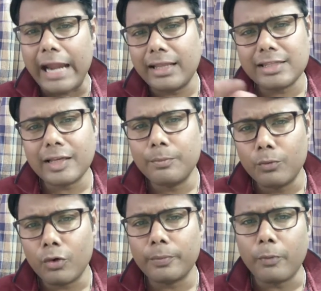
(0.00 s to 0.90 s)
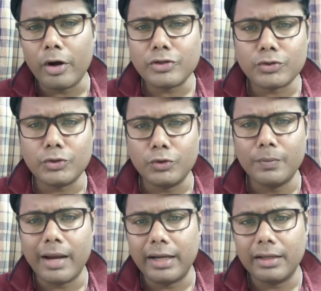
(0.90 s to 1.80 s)
adding some more points to you,
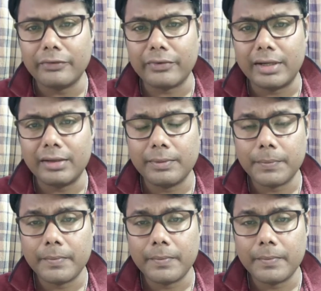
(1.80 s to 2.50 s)
my dear friend.